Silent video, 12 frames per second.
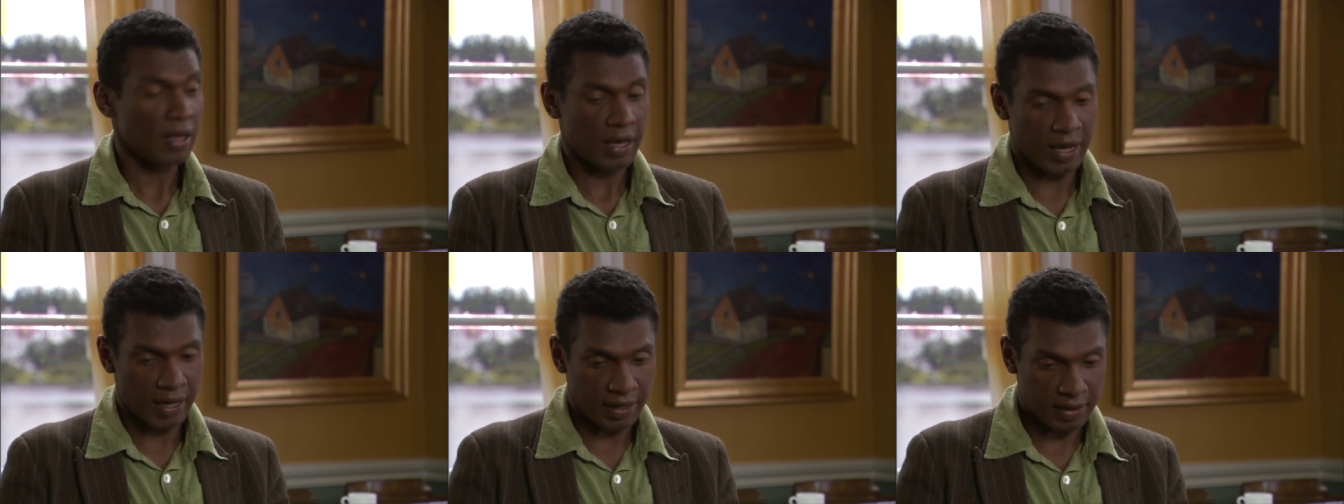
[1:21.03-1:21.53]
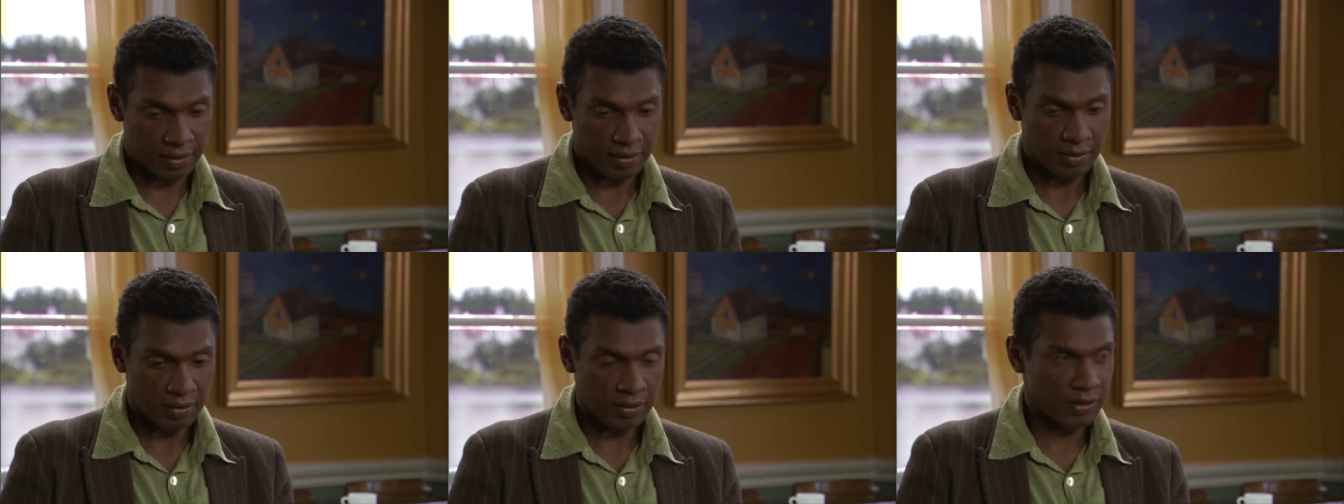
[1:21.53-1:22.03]

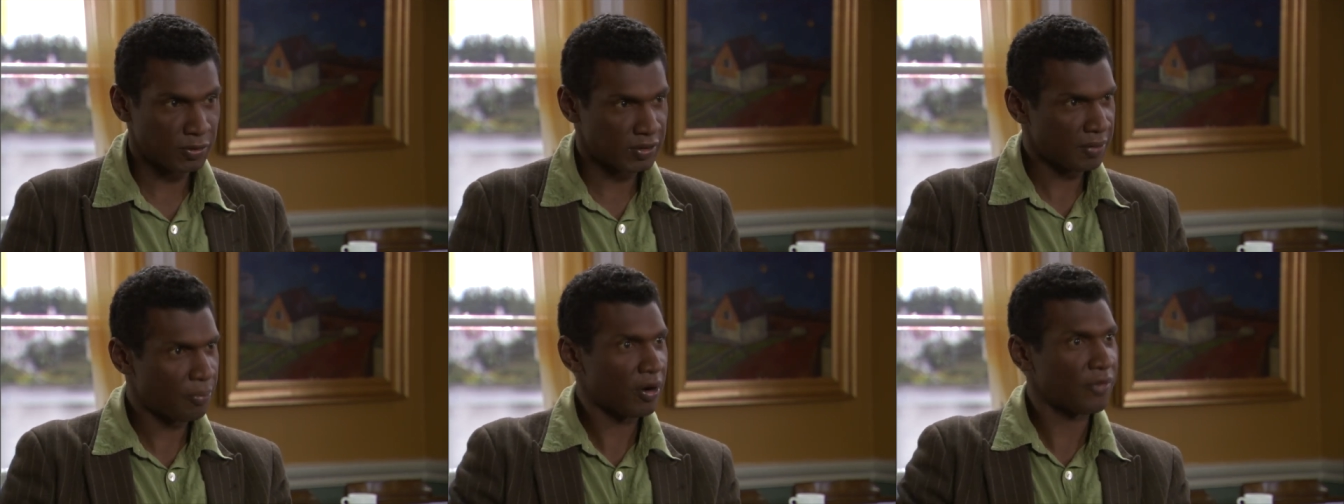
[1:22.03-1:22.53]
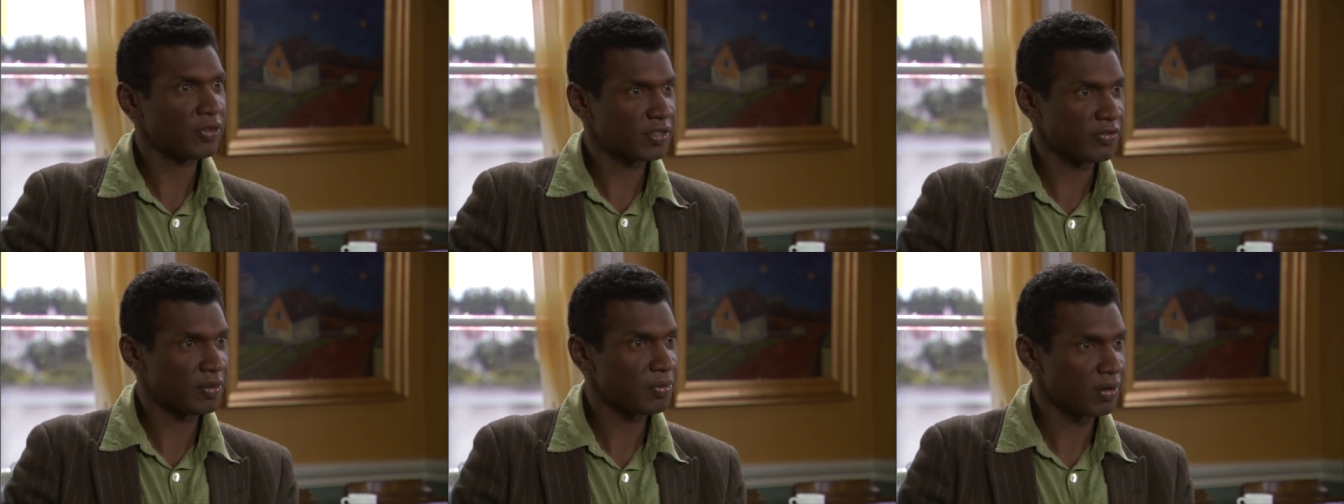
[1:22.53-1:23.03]
and this was the preface
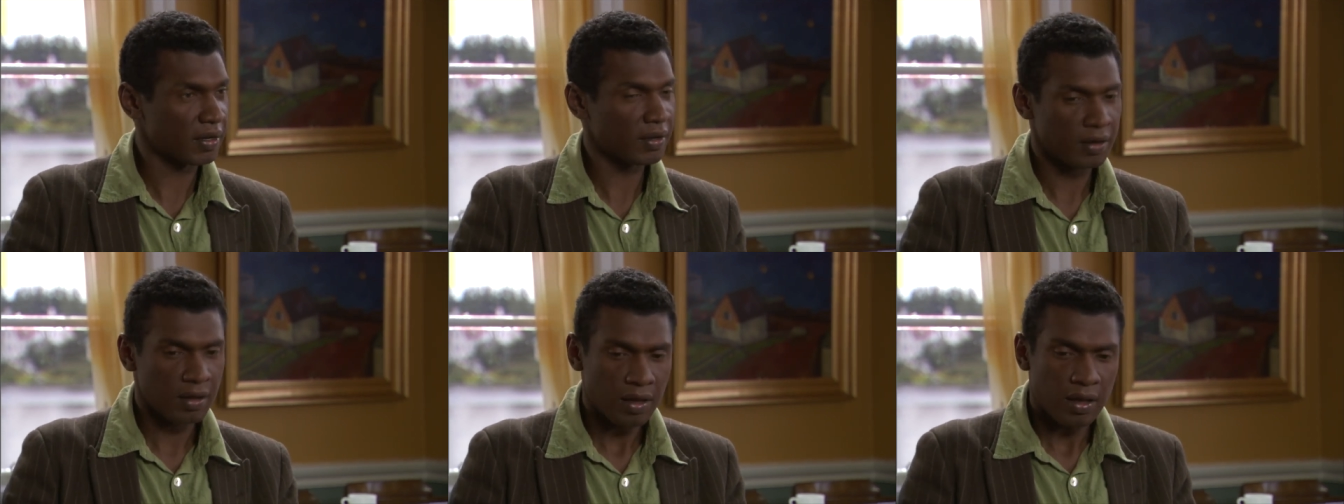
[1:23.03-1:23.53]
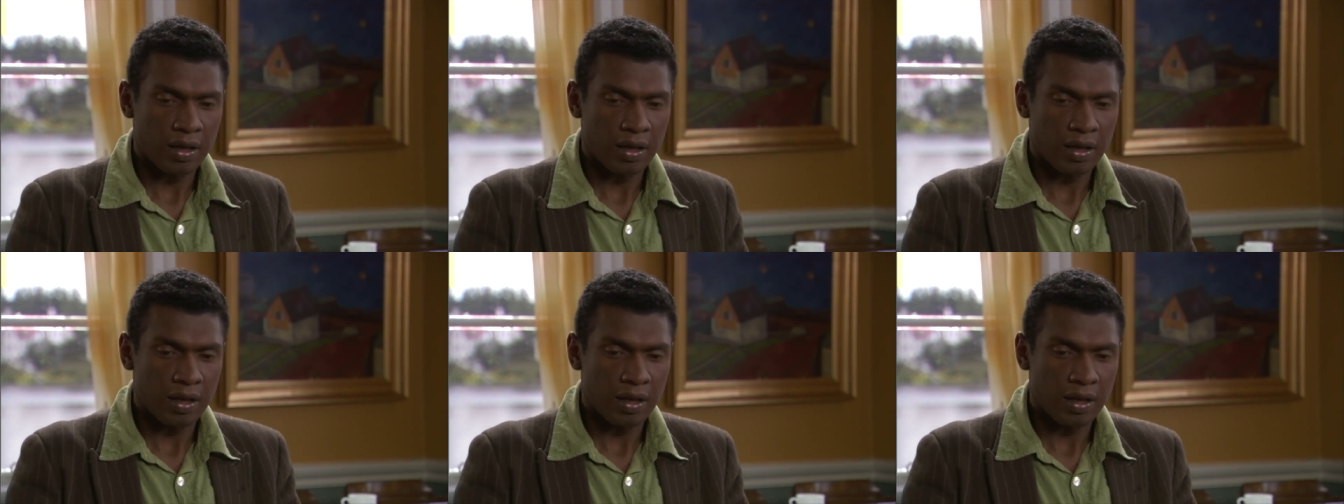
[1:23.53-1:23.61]
of the book. Yeah.